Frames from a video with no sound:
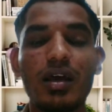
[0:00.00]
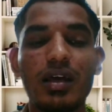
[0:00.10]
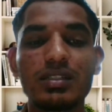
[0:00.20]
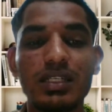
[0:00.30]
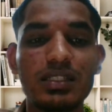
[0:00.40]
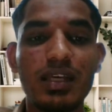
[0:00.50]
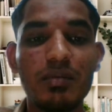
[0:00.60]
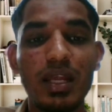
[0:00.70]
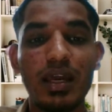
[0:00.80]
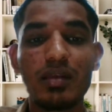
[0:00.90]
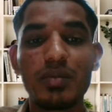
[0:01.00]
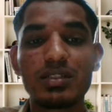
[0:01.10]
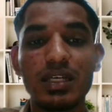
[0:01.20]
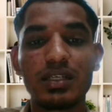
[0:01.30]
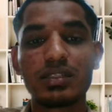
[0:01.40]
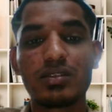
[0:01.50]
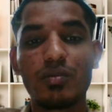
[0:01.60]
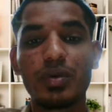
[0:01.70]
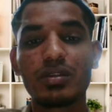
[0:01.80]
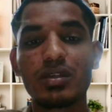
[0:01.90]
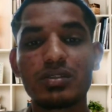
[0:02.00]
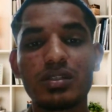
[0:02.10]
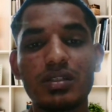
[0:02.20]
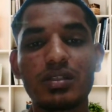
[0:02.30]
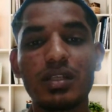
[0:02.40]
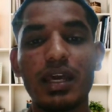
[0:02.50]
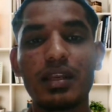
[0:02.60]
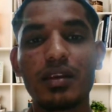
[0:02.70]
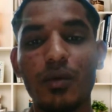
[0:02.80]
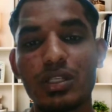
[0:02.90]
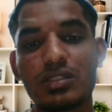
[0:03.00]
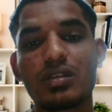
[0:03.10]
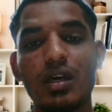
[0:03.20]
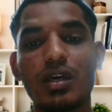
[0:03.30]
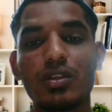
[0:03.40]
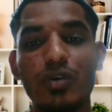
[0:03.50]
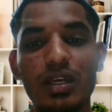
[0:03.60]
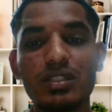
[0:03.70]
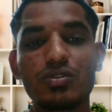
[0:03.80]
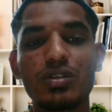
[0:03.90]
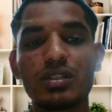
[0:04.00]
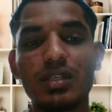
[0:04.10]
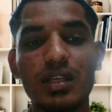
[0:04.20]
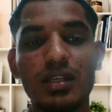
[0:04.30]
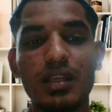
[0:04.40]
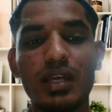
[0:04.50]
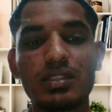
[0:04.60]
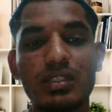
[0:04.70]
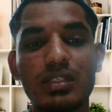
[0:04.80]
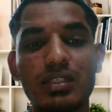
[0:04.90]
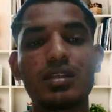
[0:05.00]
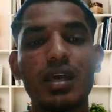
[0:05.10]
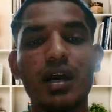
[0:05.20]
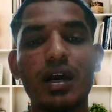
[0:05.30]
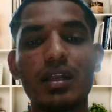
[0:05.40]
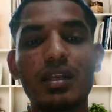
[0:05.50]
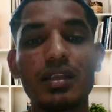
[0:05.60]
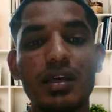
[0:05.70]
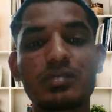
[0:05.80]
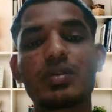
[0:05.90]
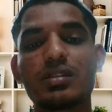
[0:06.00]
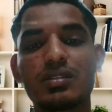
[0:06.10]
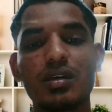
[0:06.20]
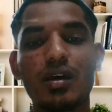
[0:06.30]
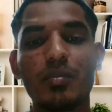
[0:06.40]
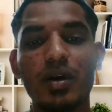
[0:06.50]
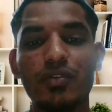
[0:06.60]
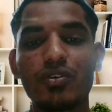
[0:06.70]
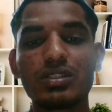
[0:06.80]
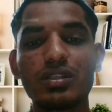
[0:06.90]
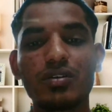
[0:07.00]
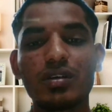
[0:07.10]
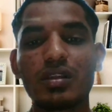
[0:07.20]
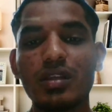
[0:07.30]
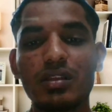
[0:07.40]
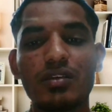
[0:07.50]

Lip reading: such as game like elements such as competition and rewards to engage students and exchange their learning experience. By focusing on interactive